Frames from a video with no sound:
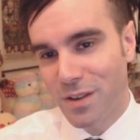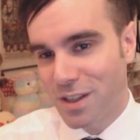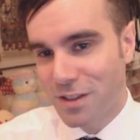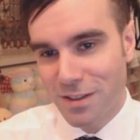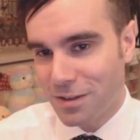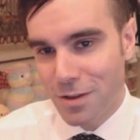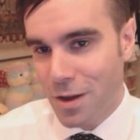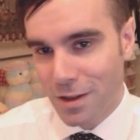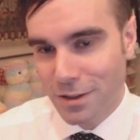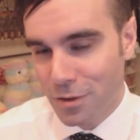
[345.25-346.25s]
there's
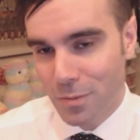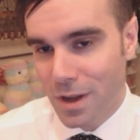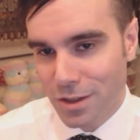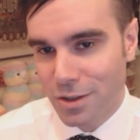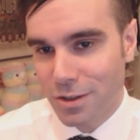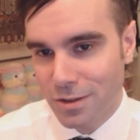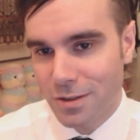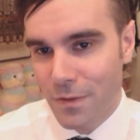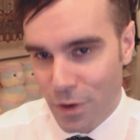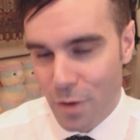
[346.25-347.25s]
not so much
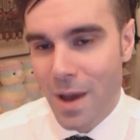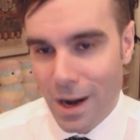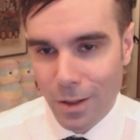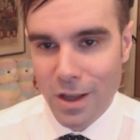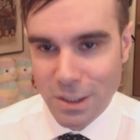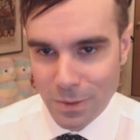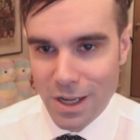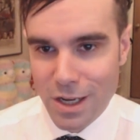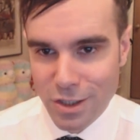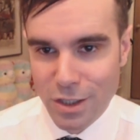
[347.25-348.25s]
of a grammatical
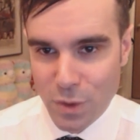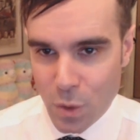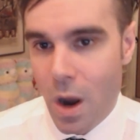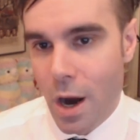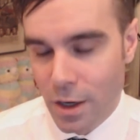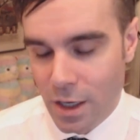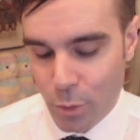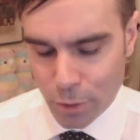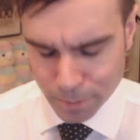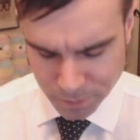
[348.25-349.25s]
explanation that's required
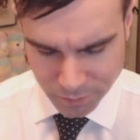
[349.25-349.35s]
anymore.